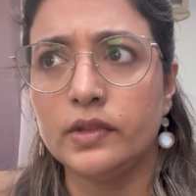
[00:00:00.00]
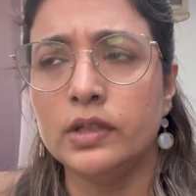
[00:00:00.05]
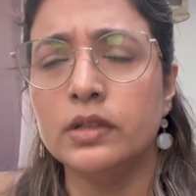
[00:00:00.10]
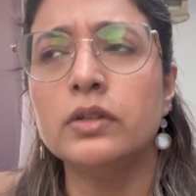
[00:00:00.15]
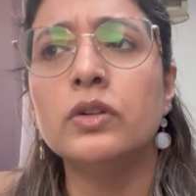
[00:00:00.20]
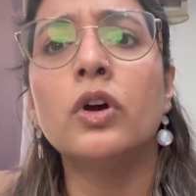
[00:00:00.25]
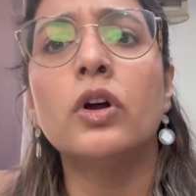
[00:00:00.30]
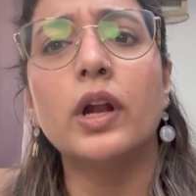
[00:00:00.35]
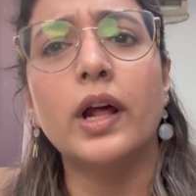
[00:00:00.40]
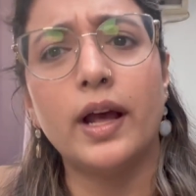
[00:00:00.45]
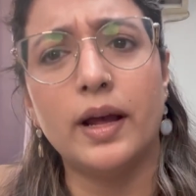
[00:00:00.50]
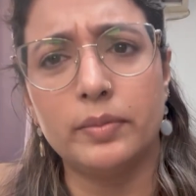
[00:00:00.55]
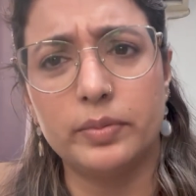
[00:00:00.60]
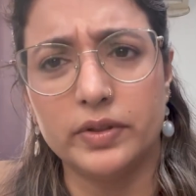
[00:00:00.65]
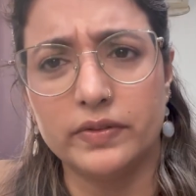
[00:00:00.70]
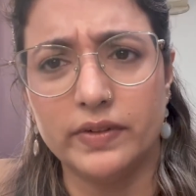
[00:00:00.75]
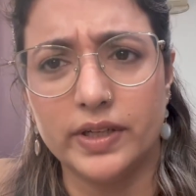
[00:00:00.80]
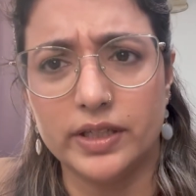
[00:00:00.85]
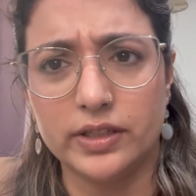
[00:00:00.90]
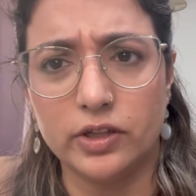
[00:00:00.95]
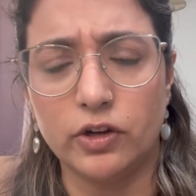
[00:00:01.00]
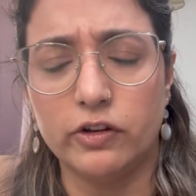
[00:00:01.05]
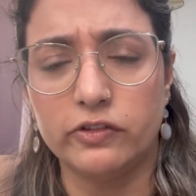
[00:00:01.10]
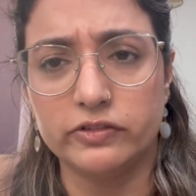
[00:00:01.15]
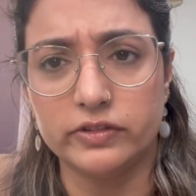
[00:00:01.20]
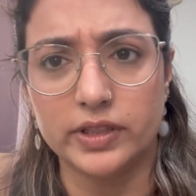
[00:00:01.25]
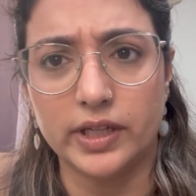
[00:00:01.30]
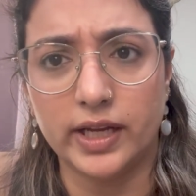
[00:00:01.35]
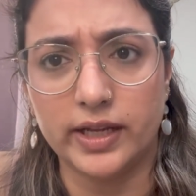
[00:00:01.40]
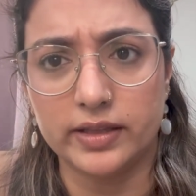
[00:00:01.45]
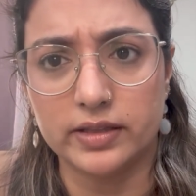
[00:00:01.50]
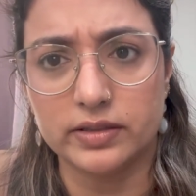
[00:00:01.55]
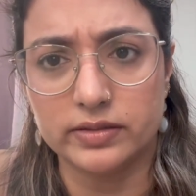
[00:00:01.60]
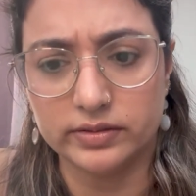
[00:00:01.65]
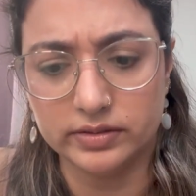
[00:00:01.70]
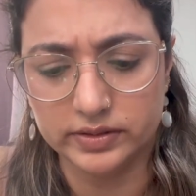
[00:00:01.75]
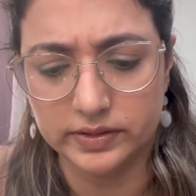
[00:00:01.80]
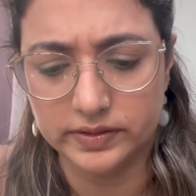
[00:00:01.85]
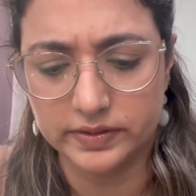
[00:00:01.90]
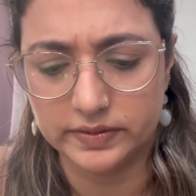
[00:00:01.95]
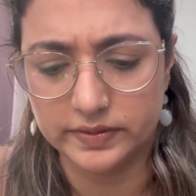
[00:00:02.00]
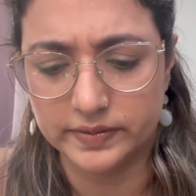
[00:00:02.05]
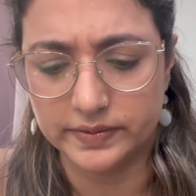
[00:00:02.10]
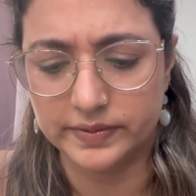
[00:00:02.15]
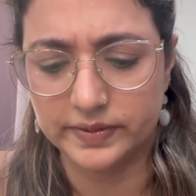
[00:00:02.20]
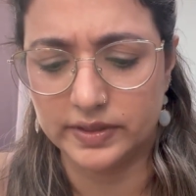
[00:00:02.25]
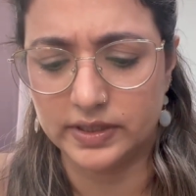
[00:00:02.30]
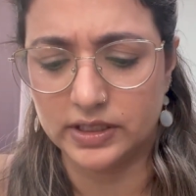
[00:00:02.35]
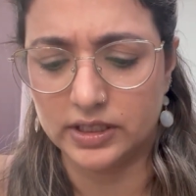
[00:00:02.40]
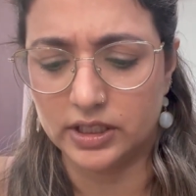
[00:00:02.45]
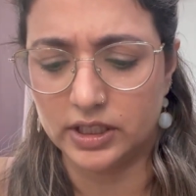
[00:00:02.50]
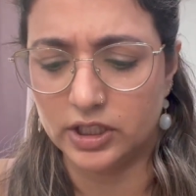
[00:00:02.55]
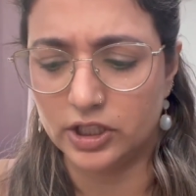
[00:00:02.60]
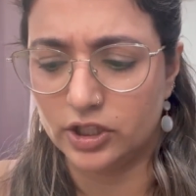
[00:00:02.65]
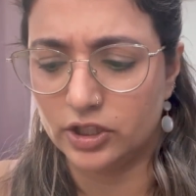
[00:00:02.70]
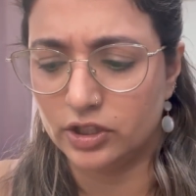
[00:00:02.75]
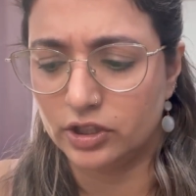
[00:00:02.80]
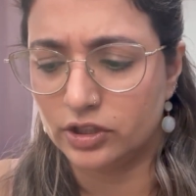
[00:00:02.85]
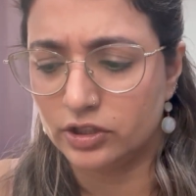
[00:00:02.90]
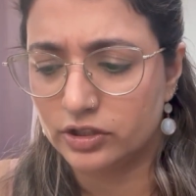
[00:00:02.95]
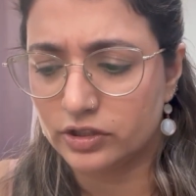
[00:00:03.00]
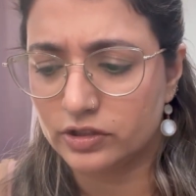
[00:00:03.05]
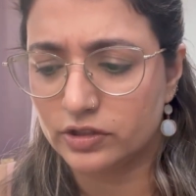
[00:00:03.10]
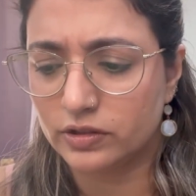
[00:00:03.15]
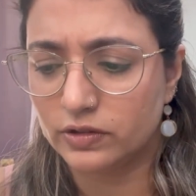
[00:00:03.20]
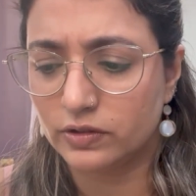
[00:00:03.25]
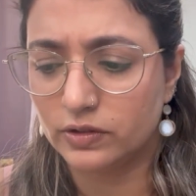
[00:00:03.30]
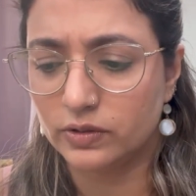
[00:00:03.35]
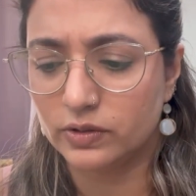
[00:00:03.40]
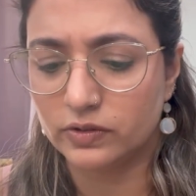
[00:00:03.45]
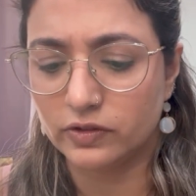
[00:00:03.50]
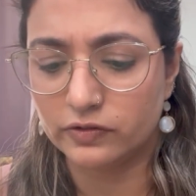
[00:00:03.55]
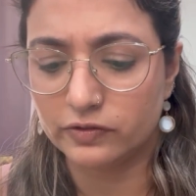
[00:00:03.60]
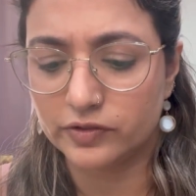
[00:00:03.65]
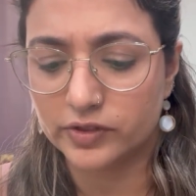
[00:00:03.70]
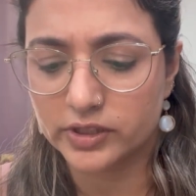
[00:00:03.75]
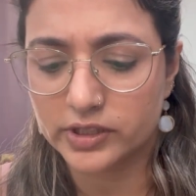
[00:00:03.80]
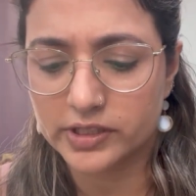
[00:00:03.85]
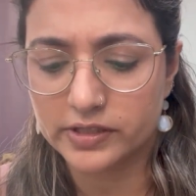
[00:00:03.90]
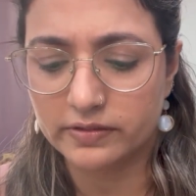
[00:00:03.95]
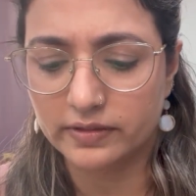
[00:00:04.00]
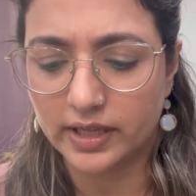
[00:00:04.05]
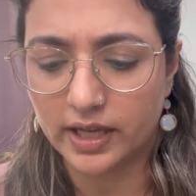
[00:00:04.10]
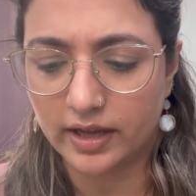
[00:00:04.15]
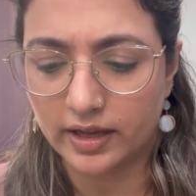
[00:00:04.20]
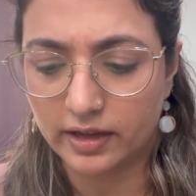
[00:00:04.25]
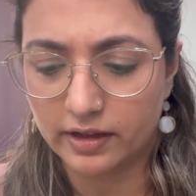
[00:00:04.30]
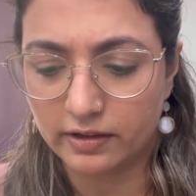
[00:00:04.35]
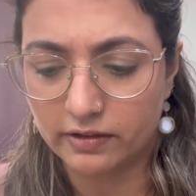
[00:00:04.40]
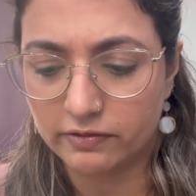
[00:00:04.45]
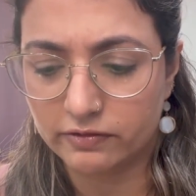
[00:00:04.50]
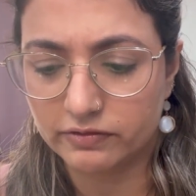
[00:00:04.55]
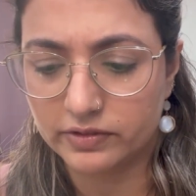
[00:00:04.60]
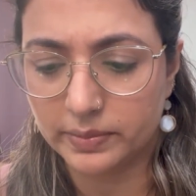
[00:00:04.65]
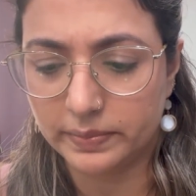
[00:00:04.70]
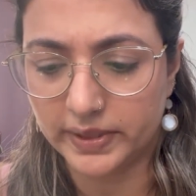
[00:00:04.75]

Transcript: not happen very often either. So first we have the